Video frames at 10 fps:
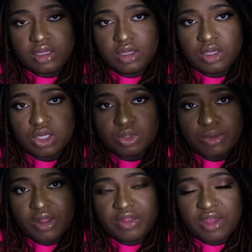ear
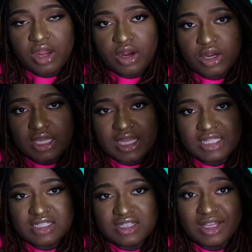where the hair
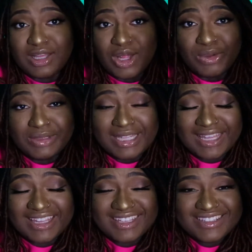gets the
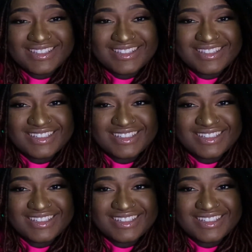loneliest.